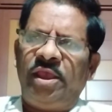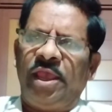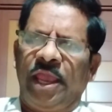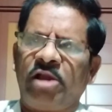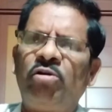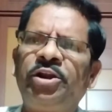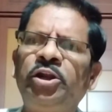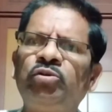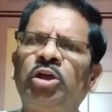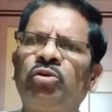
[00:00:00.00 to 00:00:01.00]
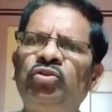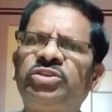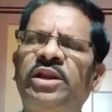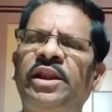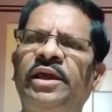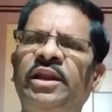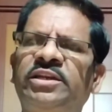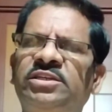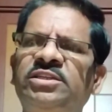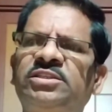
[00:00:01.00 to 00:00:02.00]
According to the rules and
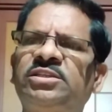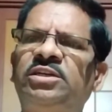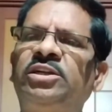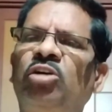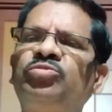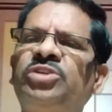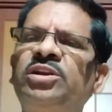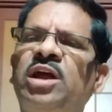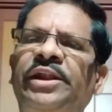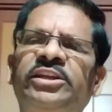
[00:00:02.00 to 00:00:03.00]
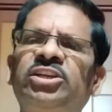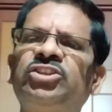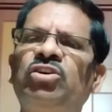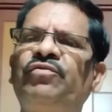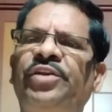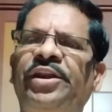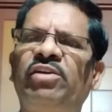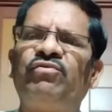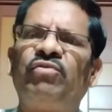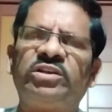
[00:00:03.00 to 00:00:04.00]
regulations, terms and conditions of Treaty
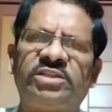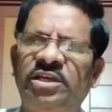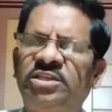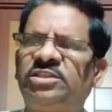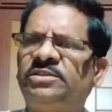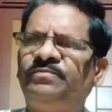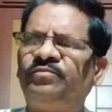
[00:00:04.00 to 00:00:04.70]
of Versailles,